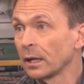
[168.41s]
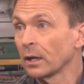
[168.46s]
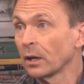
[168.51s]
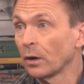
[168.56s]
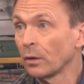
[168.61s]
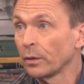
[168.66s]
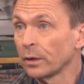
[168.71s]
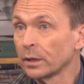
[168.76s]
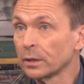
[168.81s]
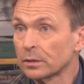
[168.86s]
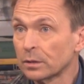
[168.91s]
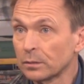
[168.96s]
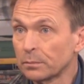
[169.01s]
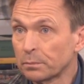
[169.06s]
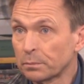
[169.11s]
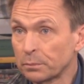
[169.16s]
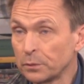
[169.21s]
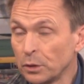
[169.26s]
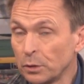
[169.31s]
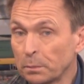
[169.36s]
and going to
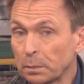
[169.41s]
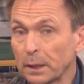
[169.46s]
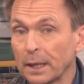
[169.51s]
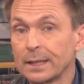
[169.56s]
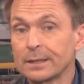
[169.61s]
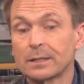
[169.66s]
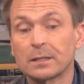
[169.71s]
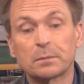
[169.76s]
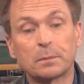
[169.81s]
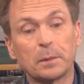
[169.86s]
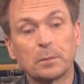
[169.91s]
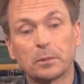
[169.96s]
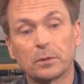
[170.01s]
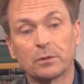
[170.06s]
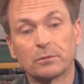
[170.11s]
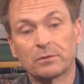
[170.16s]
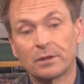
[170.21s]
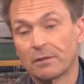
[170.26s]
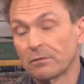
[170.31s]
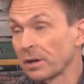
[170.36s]
new places, people
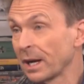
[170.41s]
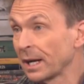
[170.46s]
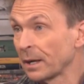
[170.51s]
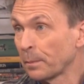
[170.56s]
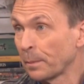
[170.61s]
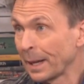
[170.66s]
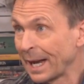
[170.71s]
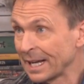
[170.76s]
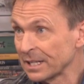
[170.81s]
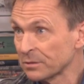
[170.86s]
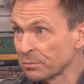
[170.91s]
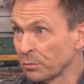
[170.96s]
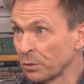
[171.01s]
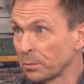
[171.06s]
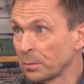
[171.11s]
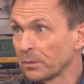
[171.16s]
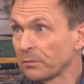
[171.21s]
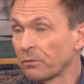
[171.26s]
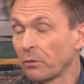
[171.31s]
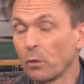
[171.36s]
who've never had a
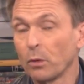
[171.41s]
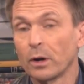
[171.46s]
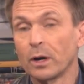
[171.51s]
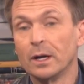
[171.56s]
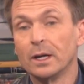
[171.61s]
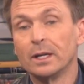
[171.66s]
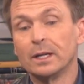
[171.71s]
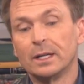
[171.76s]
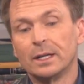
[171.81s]
passport before,